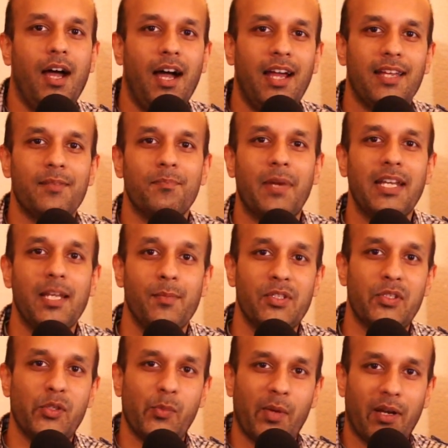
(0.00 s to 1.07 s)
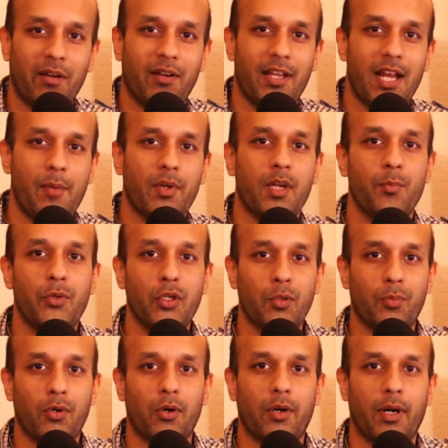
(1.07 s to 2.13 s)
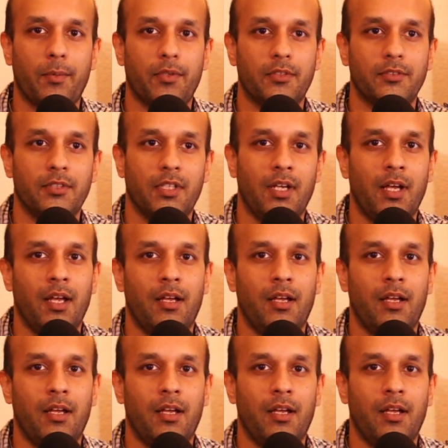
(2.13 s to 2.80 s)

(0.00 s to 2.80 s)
And I'm a computer programmer.